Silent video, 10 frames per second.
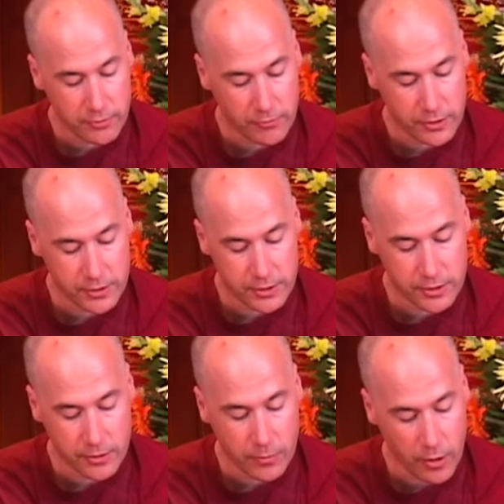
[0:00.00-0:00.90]
when one is
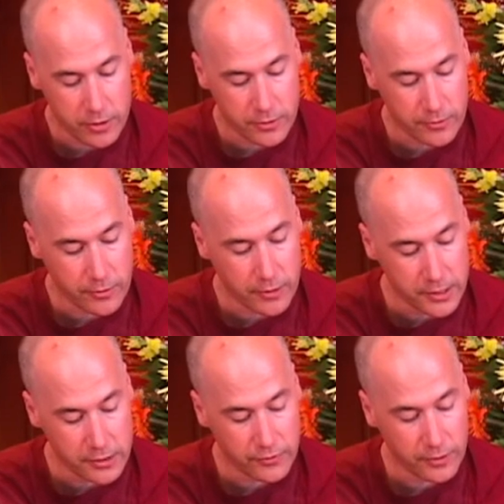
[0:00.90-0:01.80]
in the bardo, or
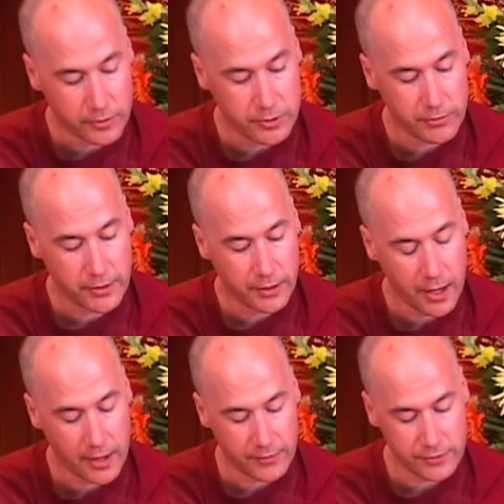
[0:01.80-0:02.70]
interval between
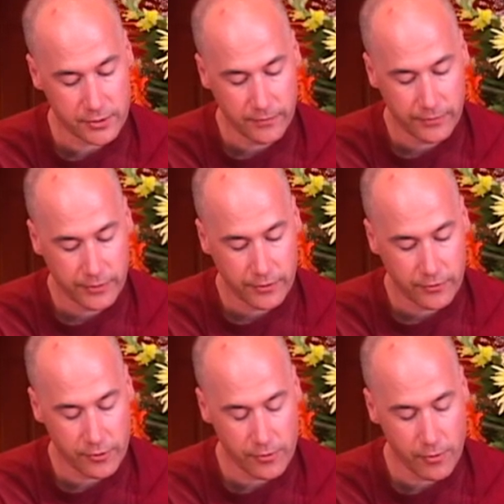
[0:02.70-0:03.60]
lives.
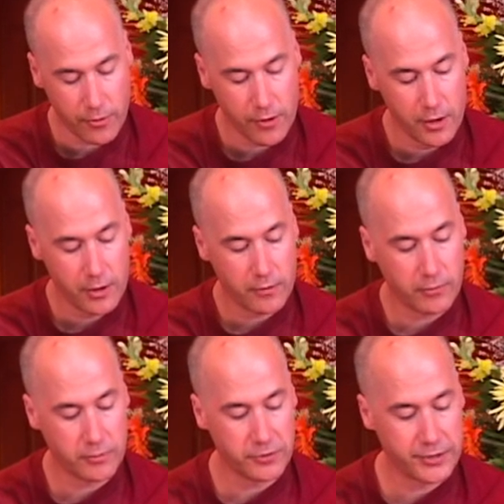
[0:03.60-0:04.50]
Furthermore,
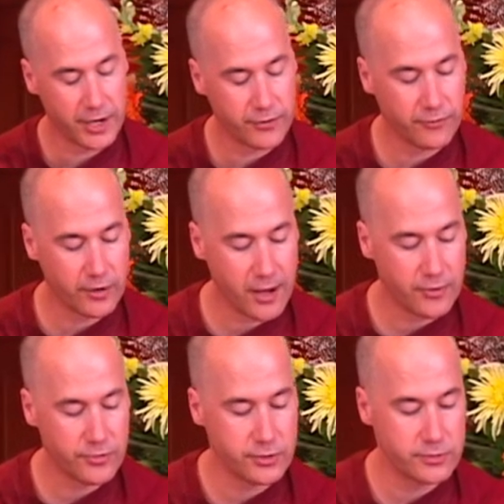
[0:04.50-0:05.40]
one will not
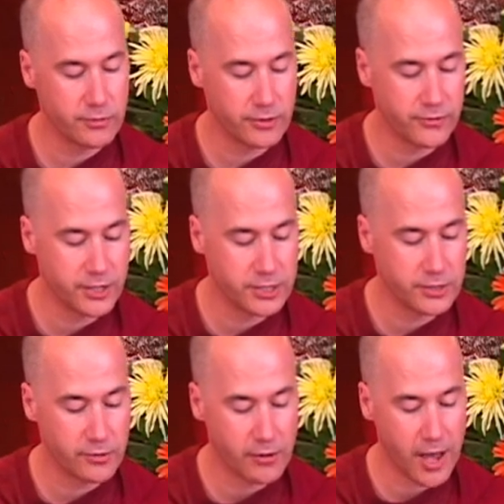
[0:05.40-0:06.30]
forget this
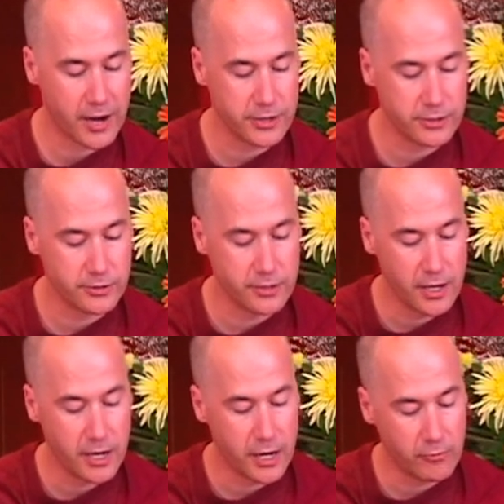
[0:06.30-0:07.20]
motivation or attitude
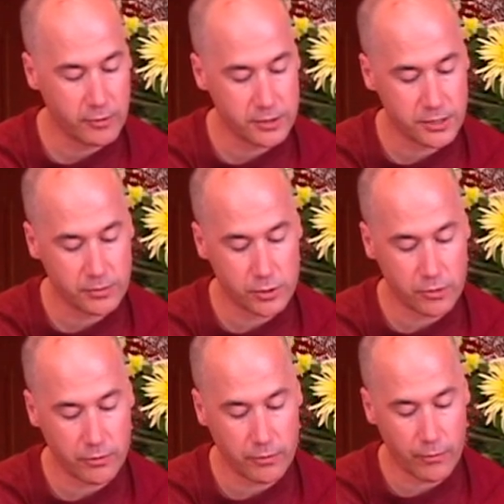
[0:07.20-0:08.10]
in one's
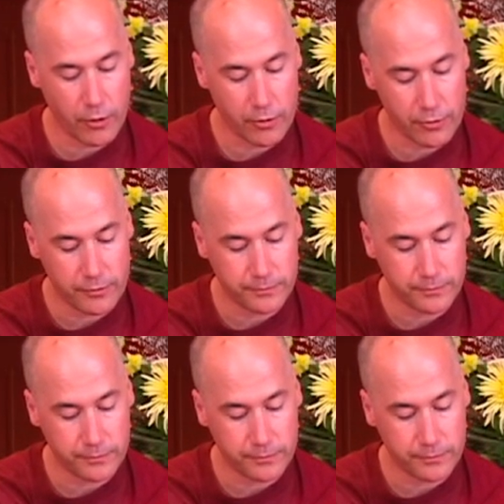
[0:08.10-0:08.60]
subsequent birth.